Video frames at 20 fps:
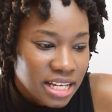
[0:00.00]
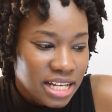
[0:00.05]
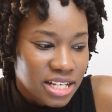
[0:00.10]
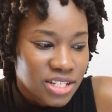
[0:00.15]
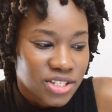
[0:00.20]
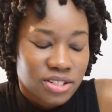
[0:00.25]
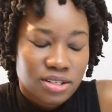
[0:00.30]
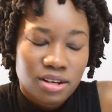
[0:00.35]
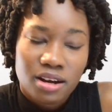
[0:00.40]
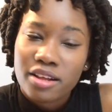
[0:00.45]

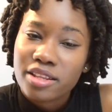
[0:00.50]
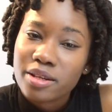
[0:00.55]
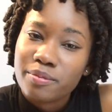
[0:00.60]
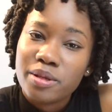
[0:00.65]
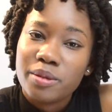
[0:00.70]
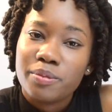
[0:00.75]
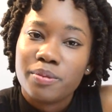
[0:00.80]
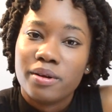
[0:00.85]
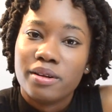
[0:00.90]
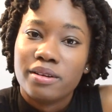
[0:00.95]
And should other
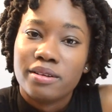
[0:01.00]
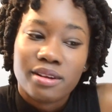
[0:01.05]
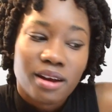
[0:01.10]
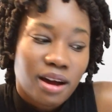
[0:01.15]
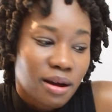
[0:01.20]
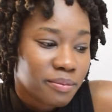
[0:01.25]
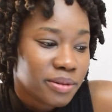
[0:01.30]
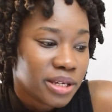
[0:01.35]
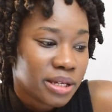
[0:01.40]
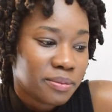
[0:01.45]
people
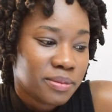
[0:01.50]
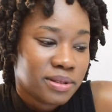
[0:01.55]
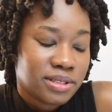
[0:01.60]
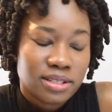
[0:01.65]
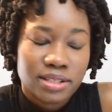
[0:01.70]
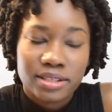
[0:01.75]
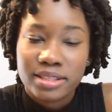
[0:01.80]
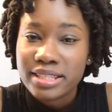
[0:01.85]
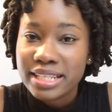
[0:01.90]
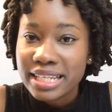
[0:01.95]
not be able
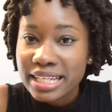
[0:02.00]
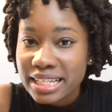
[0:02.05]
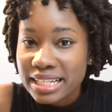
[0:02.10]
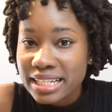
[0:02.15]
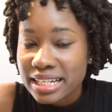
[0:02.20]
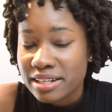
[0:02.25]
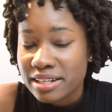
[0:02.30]
to think